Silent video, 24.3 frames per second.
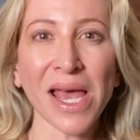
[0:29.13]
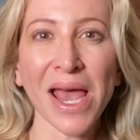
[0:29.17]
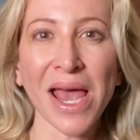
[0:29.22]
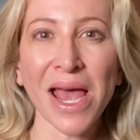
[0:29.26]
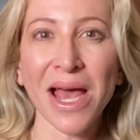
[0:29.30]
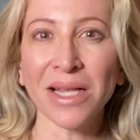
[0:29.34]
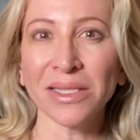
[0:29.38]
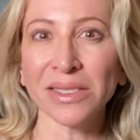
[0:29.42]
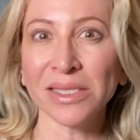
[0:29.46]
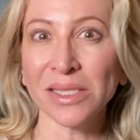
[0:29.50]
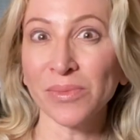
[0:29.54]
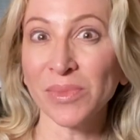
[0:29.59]

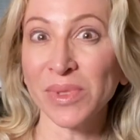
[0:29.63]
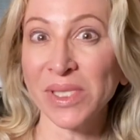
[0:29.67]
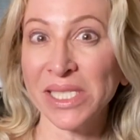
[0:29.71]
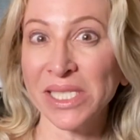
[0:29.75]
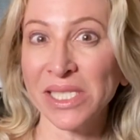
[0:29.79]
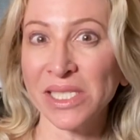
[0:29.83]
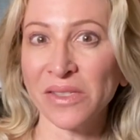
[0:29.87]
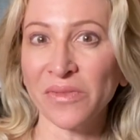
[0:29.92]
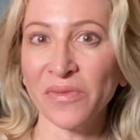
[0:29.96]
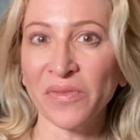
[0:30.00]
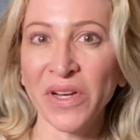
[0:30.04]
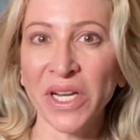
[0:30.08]
and some
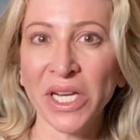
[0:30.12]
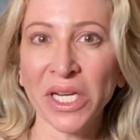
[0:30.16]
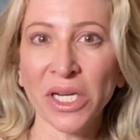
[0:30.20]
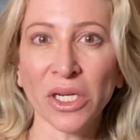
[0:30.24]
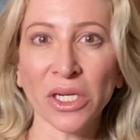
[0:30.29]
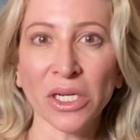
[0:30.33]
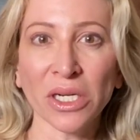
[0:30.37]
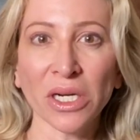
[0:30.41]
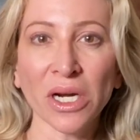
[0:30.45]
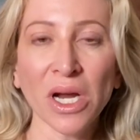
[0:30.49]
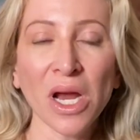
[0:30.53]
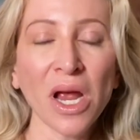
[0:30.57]
seasoned
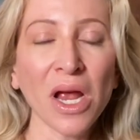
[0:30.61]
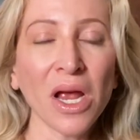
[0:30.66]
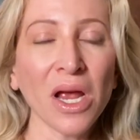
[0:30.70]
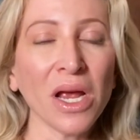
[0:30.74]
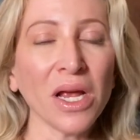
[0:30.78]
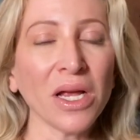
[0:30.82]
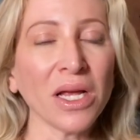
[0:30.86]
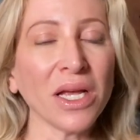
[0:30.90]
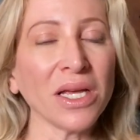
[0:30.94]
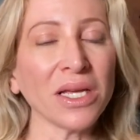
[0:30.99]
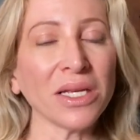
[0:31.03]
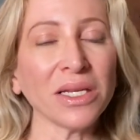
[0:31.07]
vinegar.
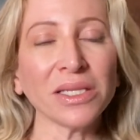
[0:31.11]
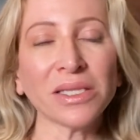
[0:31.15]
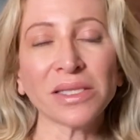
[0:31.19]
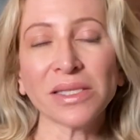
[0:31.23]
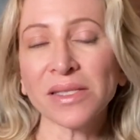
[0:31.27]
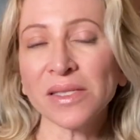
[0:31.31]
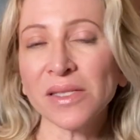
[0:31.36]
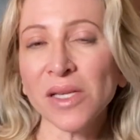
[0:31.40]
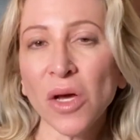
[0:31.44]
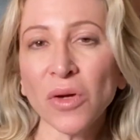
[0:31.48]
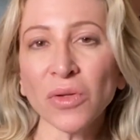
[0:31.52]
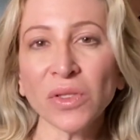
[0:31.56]
It's
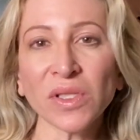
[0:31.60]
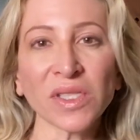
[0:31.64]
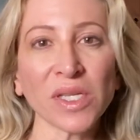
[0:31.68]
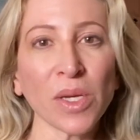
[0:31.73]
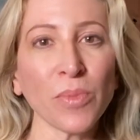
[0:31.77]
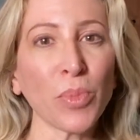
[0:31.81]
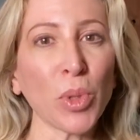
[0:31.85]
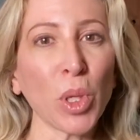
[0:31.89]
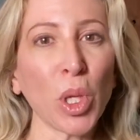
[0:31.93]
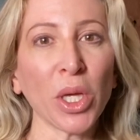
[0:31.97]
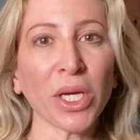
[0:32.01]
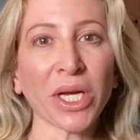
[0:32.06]
so
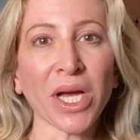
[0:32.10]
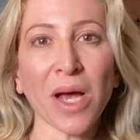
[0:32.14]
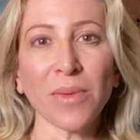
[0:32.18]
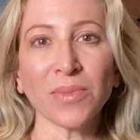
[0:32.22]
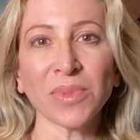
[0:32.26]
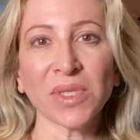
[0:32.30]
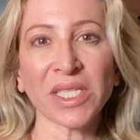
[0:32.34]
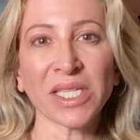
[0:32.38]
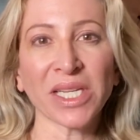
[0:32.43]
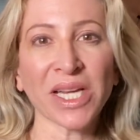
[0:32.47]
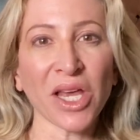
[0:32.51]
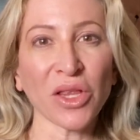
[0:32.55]
simple, it comes
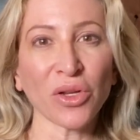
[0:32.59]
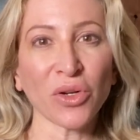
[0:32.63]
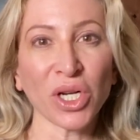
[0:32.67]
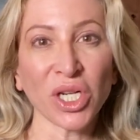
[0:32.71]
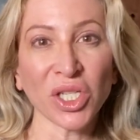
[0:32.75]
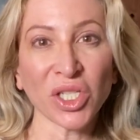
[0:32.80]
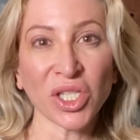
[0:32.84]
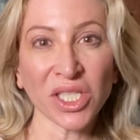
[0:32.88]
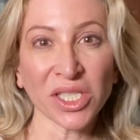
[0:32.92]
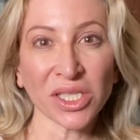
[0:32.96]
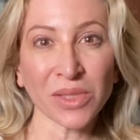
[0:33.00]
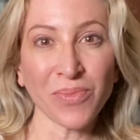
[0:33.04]
together in
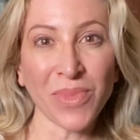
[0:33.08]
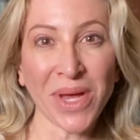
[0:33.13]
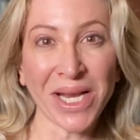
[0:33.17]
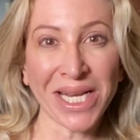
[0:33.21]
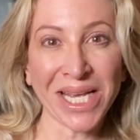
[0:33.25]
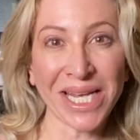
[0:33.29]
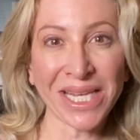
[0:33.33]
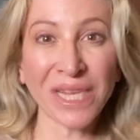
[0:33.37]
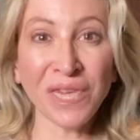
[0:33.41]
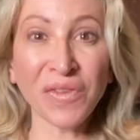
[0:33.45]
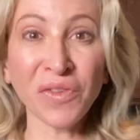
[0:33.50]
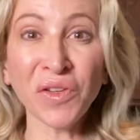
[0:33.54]
just
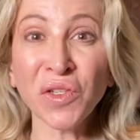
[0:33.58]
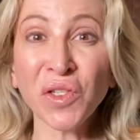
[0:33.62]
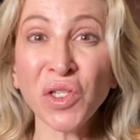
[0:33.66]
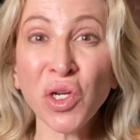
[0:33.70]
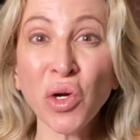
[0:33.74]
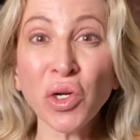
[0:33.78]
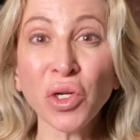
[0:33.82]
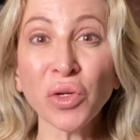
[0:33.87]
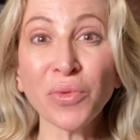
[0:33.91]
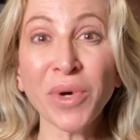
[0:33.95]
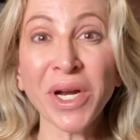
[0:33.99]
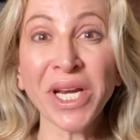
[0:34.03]
minutes. If you
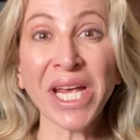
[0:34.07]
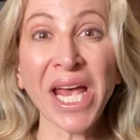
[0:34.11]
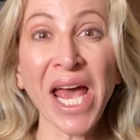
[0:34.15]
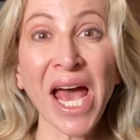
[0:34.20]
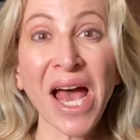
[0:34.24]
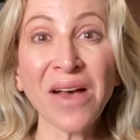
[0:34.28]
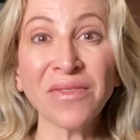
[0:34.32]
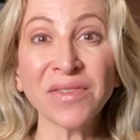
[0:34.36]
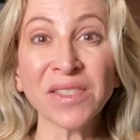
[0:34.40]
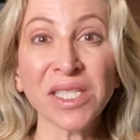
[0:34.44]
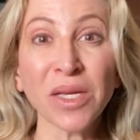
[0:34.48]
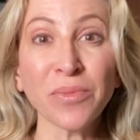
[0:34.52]
don't already
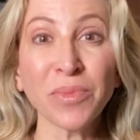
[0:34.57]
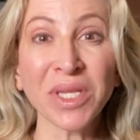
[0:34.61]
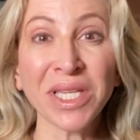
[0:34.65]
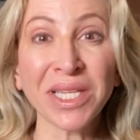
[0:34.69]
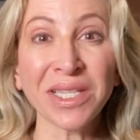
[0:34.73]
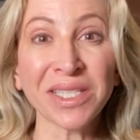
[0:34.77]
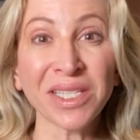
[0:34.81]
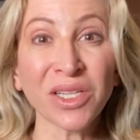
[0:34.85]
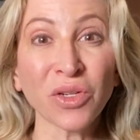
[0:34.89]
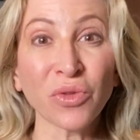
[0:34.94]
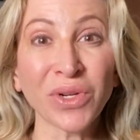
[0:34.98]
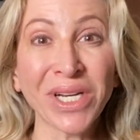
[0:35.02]
have some of
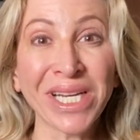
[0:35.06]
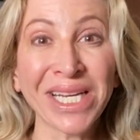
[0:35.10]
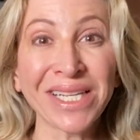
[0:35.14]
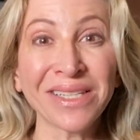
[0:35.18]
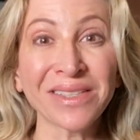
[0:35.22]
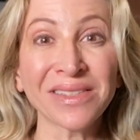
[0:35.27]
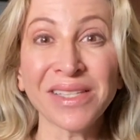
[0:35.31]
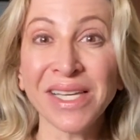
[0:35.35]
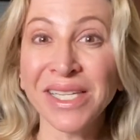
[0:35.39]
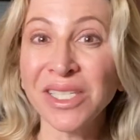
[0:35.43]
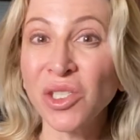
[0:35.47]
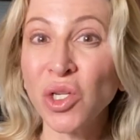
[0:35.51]
these
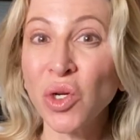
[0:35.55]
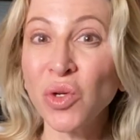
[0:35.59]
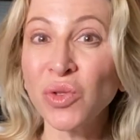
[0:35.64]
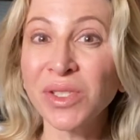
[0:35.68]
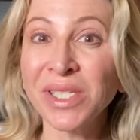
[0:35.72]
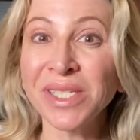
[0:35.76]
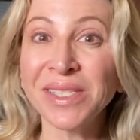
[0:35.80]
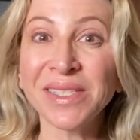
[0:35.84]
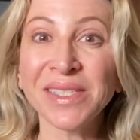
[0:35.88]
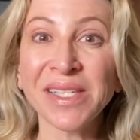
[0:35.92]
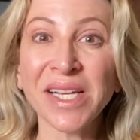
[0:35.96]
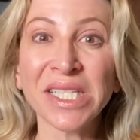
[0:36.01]
ingredients like
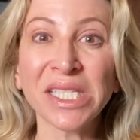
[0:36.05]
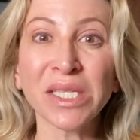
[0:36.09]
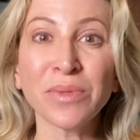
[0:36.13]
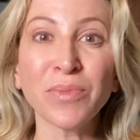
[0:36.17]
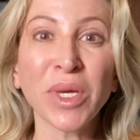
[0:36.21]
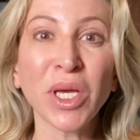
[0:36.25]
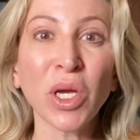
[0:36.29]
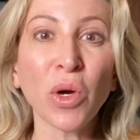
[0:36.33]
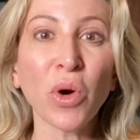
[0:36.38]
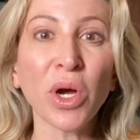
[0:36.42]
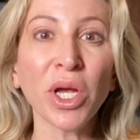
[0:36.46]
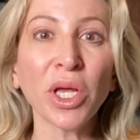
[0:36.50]
toasted
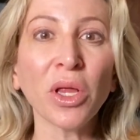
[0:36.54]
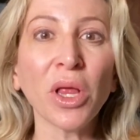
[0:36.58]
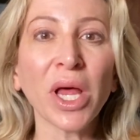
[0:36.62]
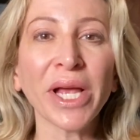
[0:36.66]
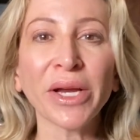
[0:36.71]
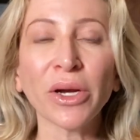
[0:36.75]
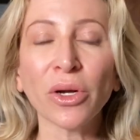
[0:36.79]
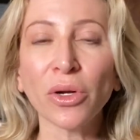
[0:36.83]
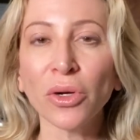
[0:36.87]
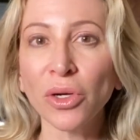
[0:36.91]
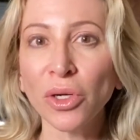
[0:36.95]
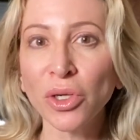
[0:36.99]
sesame oil,
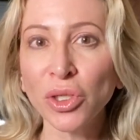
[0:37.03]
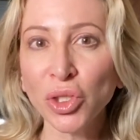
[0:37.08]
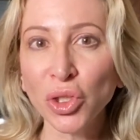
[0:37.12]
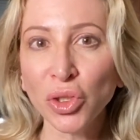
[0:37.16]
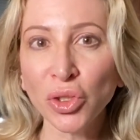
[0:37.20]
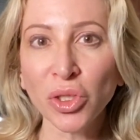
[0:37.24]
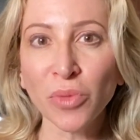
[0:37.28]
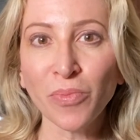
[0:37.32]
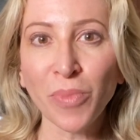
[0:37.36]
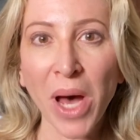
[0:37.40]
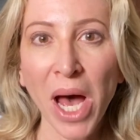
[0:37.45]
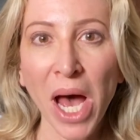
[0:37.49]
I urge you
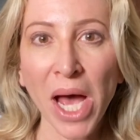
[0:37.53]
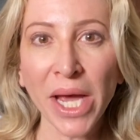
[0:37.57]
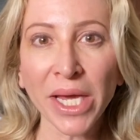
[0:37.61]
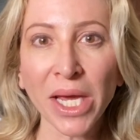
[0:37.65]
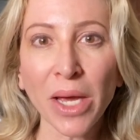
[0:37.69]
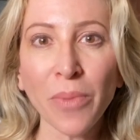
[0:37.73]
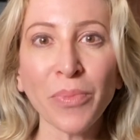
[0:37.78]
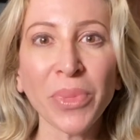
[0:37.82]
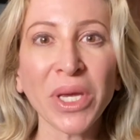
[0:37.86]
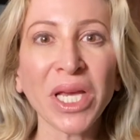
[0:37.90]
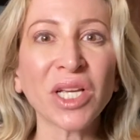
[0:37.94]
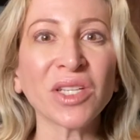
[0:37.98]
to buy
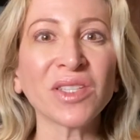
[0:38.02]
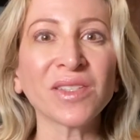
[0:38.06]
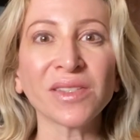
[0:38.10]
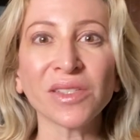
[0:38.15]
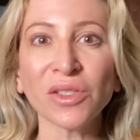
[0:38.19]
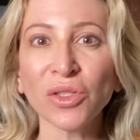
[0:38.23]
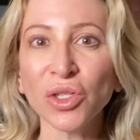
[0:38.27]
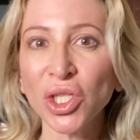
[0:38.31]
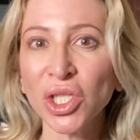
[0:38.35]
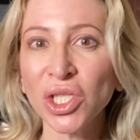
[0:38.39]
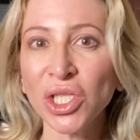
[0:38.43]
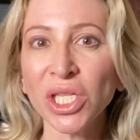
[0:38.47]
it because
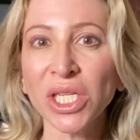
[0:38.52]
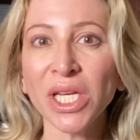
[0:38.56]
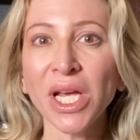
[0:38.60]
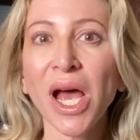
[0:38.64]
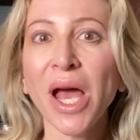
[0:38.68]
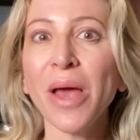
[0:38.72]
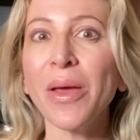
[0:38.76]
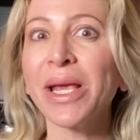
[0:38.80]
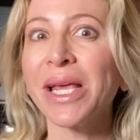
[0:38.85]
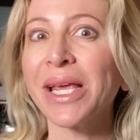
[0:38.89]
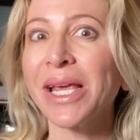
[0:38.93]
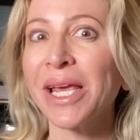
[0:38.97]
seriously,
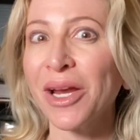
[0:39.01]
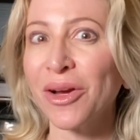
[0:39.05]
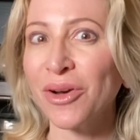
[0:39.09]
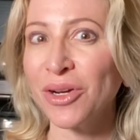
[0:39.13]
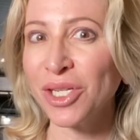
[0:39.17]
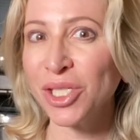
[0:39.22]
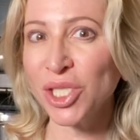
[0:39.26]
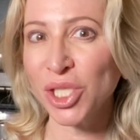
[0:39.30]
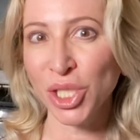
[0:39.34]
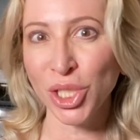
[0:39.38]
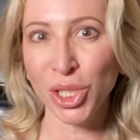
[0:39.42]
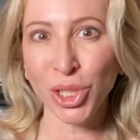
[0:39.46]
I
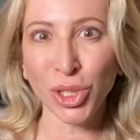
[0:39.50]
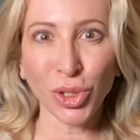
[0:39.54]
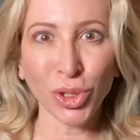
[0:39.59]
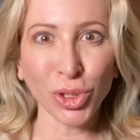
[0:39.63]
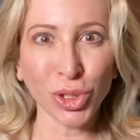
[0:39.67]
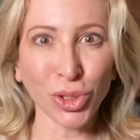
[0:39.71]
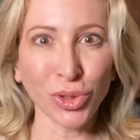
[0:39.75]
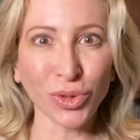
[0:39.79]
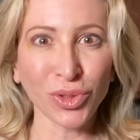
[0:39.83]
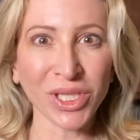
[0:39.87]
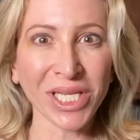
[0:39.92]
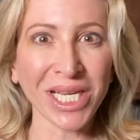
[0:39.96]
guarantee you'll
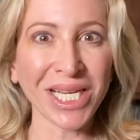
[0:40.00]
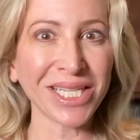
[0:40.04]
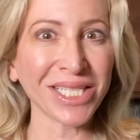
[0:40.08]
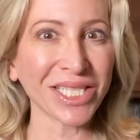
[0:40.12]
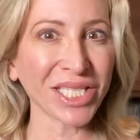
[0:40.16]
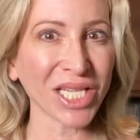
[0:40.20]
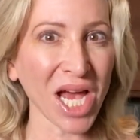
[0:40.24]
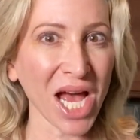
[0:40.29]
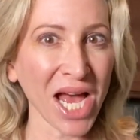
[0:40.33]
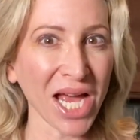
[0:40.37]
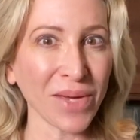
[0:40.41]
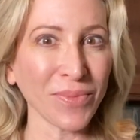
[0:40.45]
use it
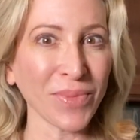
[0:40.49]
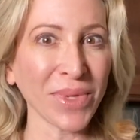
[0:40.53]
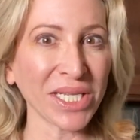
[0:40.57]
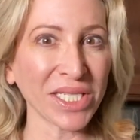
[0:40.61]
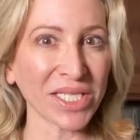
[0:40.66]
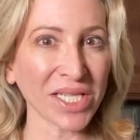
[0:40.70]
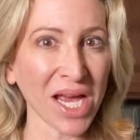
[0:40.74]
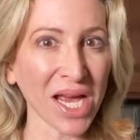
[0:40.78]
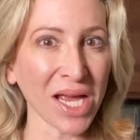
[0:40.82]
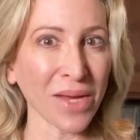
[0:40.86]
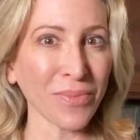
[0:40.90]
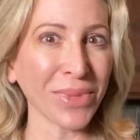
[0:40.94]
time and
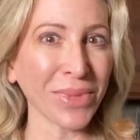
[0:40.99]
time